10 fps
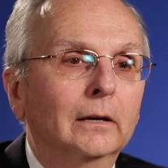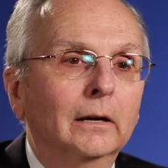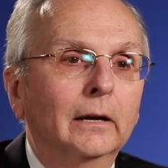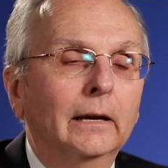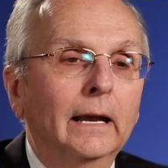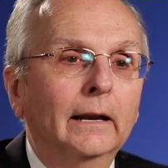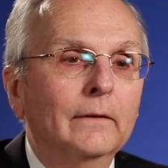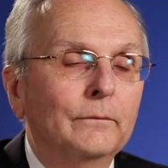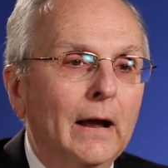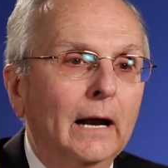Uh,
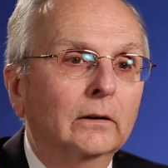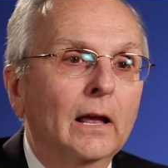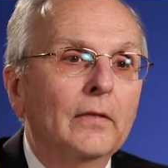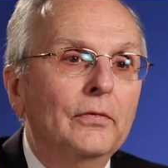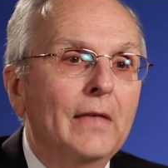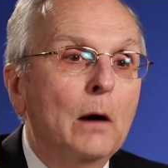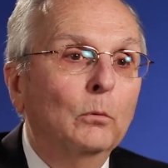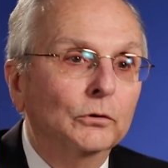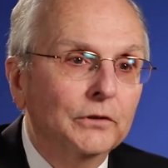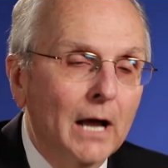and in fact,
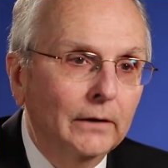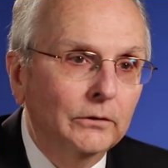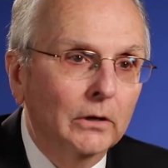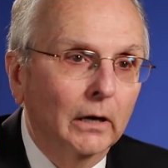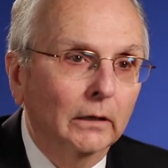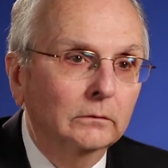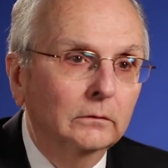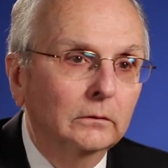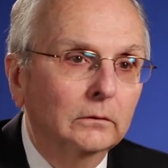that was not done.